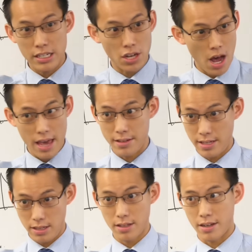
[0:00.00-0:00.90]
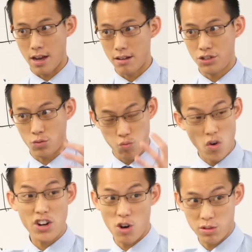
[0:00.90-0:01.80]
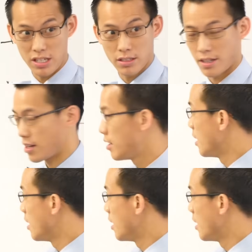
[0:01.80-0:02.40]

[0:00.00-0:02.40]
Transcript: entire cylinder, just one whole cylinder.